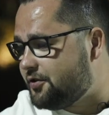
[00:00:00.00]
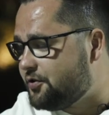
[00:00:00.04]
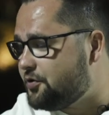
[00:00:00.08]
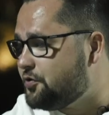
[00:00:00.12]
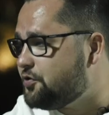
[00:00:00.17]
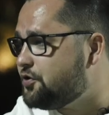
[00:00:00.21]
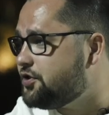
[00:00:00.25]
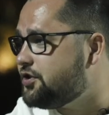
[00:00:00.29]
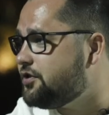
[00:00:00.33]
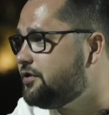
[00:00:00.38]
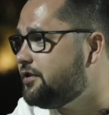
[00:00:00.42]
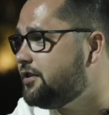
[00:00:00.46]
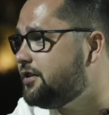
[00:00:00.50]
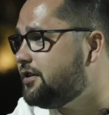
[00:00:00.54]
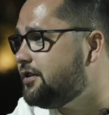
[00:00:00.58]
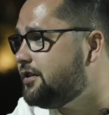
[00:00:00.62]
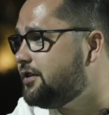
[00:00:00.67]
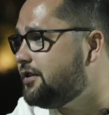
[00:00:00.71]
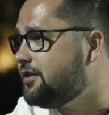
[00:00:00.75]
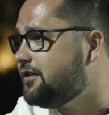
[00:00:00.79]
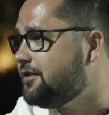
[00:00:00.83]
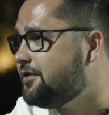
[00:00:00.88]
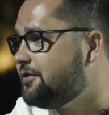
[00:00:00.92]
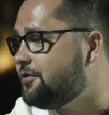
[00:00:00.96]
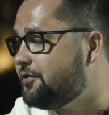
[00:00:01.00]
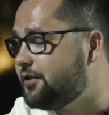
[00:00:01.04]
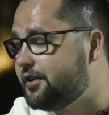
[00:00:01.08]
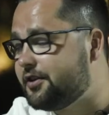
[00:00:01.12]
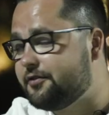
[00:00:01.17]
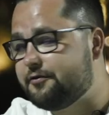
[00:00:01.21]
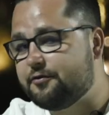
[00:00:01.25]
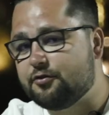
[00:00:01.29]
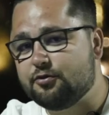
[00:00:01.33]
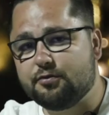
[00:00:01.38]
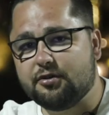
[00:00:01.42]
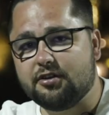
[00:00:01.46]
you join
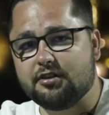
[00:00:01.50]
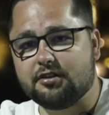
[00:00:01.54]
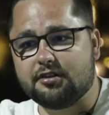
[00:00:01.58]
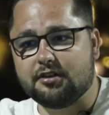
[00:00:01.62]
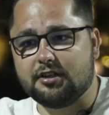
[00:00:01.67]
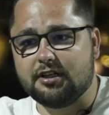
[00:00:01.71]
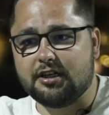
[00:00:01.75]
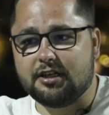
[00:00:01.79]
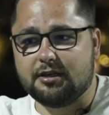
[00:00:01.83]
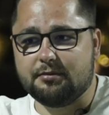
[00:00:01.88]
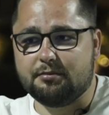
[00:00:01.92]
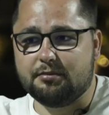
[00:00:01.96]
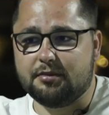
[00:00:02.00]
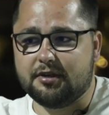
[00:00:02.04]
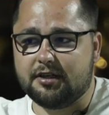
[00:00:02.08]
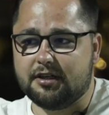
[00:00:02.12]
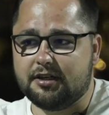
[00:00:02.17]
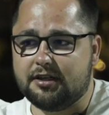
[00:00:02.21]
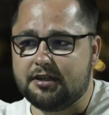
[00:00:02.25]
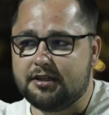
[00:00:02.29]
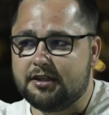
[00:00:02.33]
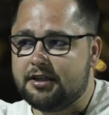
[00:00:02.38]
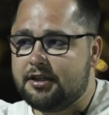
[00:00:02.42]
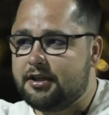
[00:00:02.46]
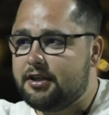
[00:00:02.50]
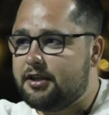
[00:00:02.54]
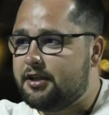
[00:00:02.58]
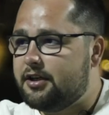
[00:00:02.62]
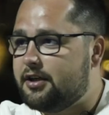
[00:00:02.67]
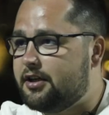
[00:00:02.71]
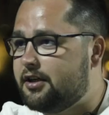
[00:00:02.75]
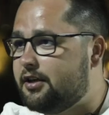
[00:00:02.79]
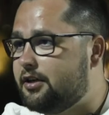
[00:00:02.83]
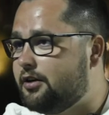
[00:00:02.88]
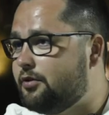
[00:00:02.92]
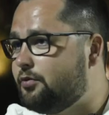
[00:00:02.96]
Riga Football Club.
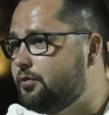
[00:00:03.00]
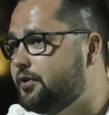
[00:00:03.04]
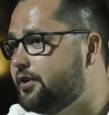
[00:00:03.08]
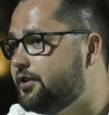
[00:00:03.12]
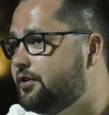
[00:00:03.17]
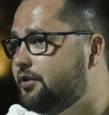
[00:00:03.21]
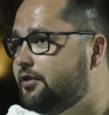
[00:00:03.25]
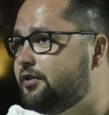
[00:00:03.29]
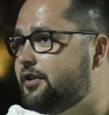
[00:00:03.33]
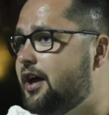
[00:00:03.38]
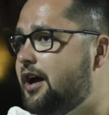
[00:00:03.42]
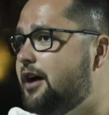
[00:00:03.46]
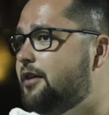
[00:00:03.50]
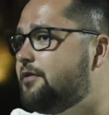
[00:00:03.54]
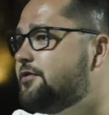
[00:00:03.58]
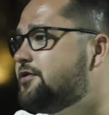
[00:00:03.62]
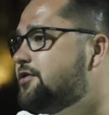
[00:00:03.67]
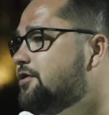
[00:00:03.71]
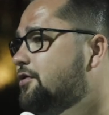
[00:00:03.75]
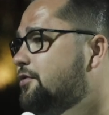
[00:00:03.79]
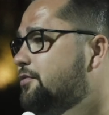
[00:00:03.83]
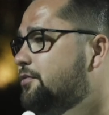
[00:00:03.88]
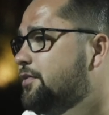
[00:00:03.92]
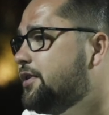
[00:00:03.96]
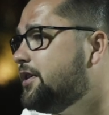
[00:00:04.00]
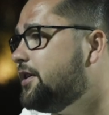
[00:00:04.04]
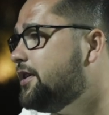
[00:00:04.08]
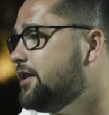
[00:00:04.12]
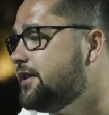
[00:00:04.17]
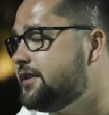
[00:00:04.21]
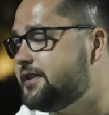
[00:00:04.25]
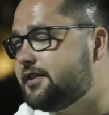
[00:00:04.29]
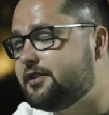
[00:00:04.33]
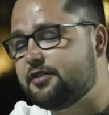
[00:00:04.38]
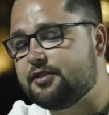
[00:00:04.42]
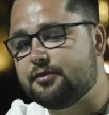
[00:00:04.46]
We don't have so big
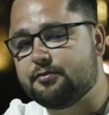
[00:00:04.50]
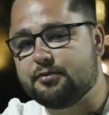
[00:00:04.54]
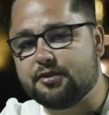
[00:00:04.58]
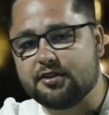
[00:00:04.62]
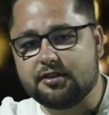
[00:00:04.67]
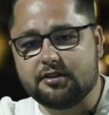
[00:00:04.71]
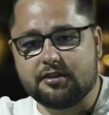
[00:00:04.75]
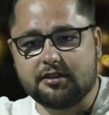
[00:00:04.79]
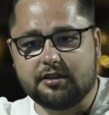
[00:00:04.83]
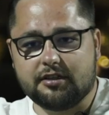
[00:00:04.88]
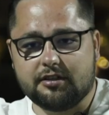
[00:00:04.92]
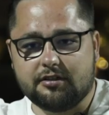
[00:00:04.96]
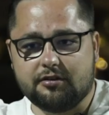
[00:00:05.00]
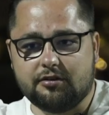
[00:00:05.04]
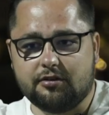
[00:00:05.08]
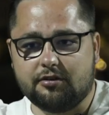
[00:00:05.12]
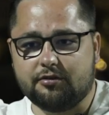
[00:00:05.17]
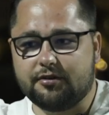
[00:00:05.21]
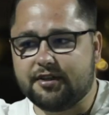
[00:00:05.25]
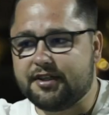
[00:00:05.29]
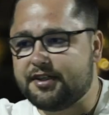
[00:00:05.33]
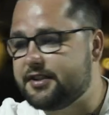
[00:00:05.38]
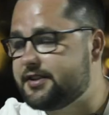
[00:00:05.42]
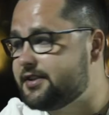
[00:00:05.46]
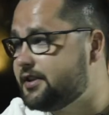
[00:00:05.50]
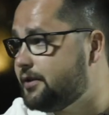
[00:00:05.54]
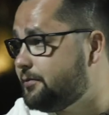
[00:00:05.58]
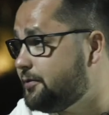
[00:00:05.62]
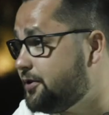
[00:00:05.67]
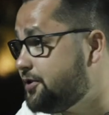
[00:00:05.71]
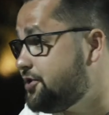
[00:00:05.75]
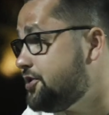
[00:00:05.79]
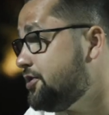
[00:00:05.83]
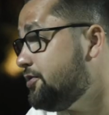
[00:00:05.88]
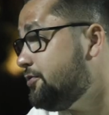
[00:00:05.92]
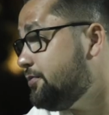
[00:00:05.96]
history, but already
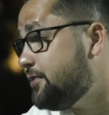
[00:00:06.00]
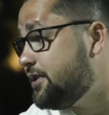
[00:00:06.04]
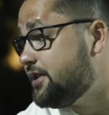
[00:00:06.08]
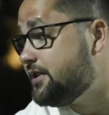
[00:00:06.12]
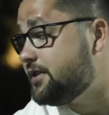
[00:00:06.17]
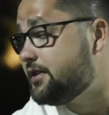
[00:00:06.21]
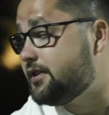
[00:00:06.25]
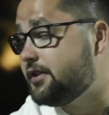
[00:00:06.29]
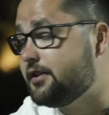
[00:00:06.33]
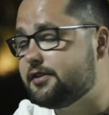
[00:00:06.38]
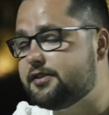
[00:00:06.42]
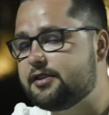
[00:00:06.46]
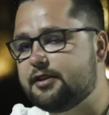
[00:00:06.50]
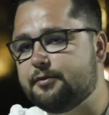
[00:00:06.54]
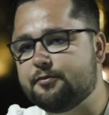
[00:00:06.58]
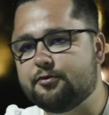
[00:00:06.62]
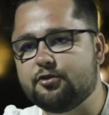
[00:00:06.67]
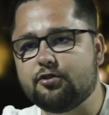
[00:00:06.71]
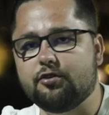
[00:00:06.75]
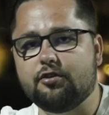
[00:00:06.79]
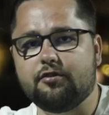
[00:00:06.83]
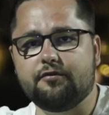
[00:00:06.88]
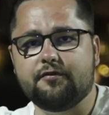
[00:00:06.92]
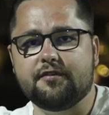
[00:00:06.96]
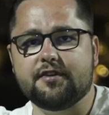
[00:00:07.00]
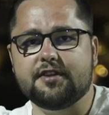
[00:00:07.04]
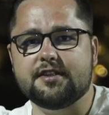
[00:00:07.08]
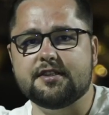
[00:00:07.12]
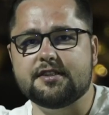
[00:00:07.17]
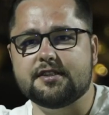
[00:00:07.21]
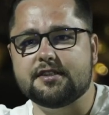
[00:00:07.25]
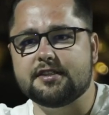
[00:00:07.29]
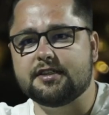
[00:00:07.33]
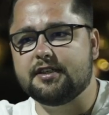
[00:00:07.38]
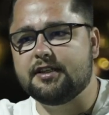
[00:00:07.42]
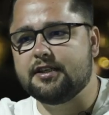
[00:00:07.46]
some achievements, some
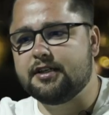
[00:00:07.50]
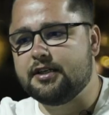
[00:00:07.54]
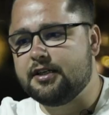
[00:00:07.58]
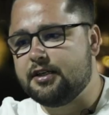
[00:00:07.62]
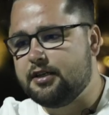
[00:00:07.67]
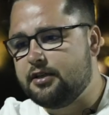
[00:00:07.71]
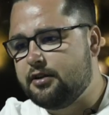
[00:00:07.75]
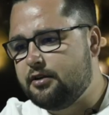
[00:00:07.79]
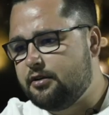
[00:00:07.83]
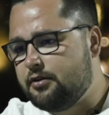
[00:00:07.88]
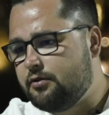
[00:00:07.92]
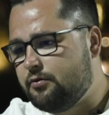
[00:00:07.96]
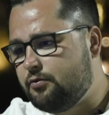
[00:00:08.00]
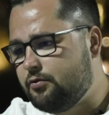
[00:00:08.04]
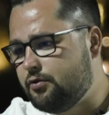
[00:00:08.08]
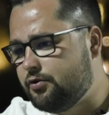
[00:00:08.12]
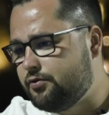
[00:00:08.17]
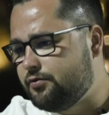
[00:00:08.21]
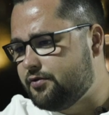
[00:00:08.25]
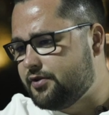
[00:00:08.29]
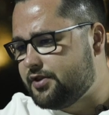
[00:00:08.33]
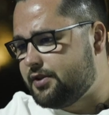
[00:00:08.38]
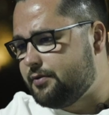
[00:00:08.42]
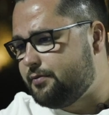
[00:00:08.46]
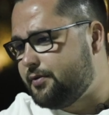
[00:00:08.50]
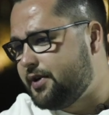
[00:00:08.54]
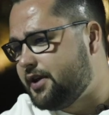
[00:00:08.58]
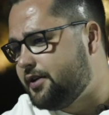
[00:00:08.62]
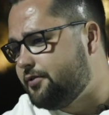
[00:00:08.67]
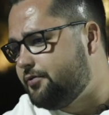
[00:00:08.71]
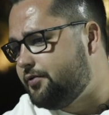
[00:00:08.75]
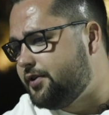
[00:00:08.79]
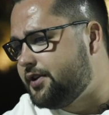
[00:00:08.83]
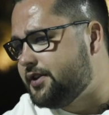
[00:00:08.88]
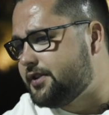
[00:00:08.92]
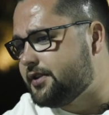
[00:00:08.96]
trophies. What was the
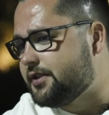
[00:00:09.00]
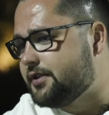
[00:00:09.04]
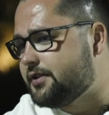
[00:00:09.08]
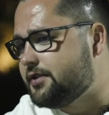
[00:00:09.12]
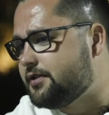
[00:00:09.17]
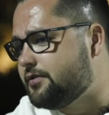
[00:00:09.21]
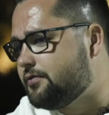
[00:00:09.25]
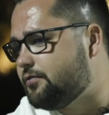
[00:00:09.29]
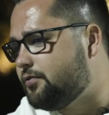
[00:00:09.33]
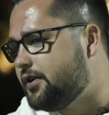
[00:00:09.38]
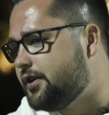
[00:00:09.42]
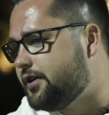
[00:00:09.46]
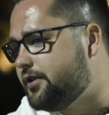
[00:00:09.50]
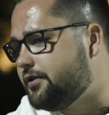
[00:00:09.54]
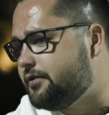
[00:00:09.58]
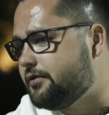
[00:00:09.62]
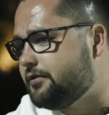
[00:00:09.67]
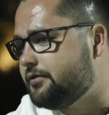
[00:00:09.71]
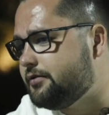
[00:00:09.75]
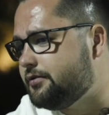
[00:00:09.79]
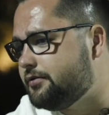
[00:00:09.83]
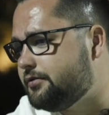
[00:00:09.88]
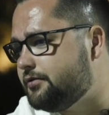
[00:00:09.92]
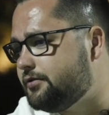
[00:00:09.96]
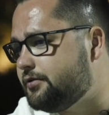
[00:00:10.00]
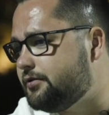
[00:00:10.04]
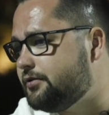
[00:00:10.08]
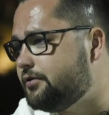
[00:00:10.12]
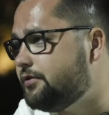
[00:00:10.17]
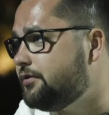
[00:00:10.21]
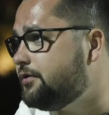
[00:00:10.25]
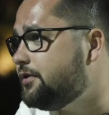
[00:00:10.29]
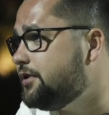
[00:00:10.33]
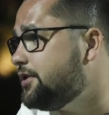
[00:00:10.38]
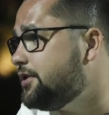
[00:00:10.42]
main reasons why you took